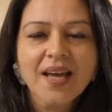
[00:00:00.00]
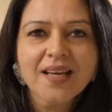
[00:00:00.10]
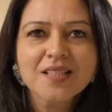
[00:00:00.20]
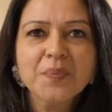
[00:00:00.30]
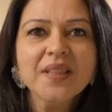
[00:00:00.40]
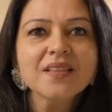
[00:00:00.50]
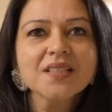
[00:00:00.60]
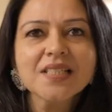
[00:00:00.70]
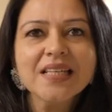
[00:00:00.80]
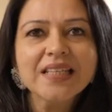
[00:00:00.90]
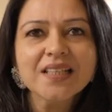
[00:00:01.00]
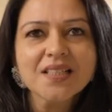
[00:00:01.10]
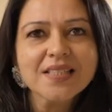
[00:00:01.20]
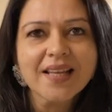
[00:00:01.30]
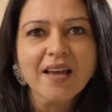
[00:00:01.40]
It's been 13
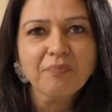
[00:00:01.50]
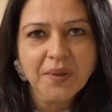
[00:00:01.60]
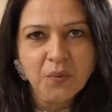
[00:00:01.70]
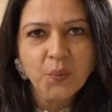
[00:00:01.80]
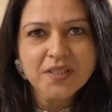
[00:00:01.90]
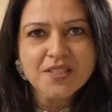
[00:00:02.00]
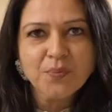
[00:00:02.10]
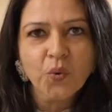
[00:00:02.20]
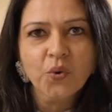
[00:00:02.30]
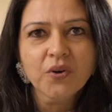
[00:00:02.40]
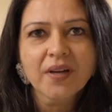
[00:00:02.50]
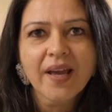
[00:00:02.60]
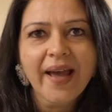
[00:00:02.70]
years that I've been with SMOOR,